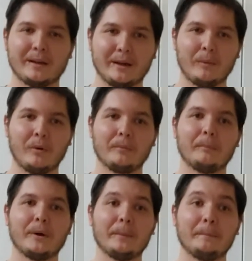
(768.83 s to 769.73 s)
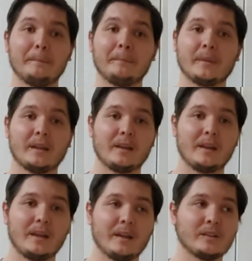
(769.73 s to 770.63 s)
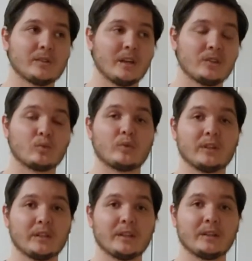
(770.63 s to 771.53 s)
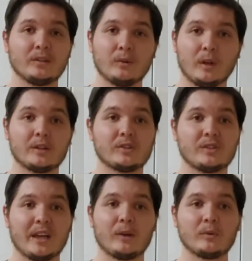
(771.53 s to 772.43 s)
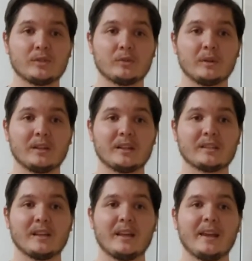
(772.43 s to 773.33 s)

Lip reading: I won't, but it is really, you'll understand once you read this.